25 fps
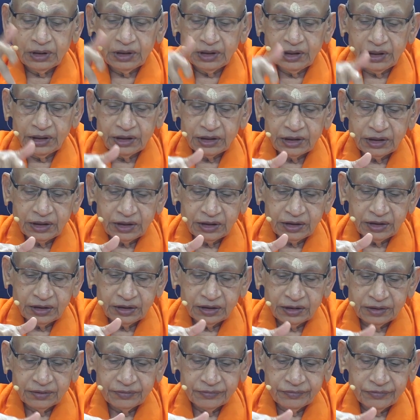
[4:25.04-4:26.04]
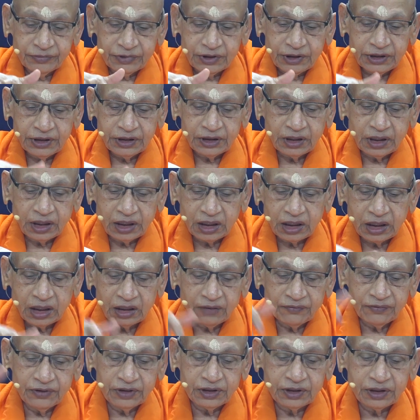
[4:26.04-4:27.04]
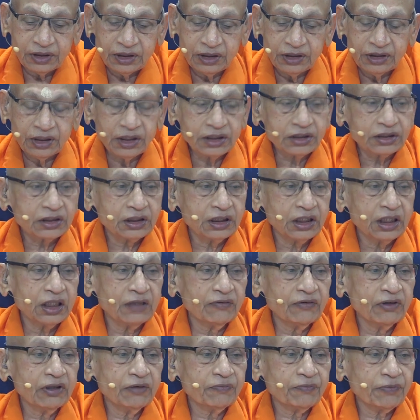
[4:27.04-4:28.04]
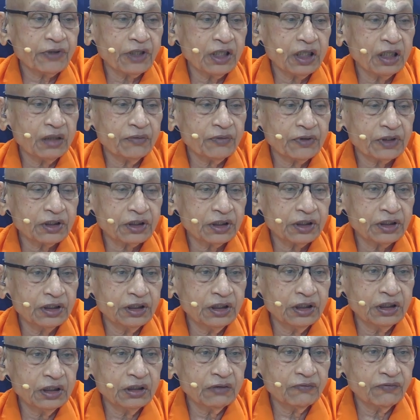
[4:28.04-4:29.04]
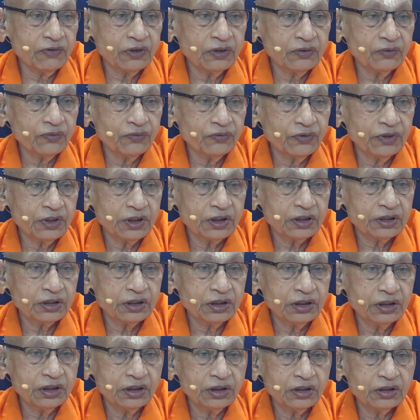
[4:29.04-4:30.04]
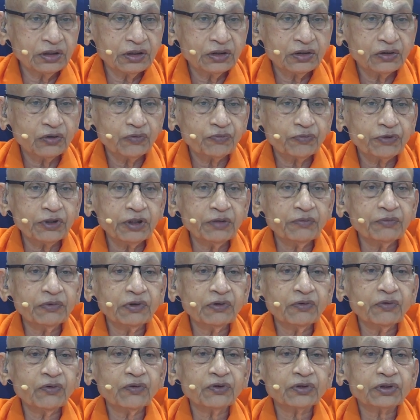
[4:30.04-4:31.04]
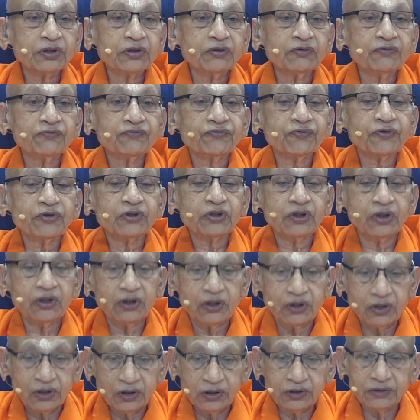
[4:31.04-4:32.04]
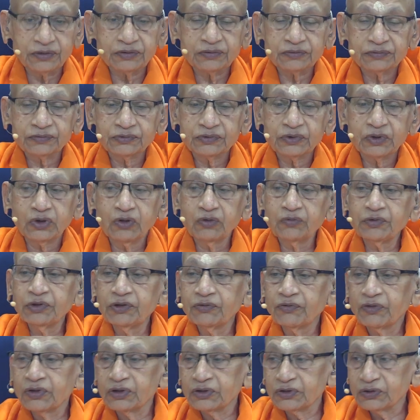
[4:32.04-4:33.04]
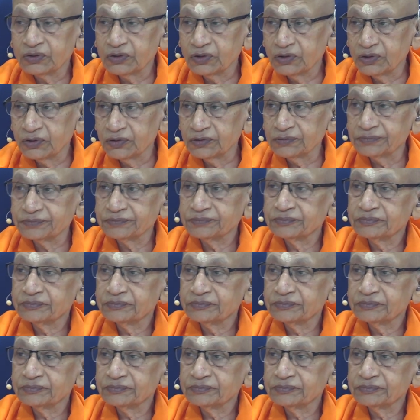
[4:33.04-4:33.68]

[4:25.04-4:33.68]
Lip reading: Later, Srikakara will say, Yasya Deve Parabhakti, the one who has the supreme devotion for the Lord, whom he wants to know,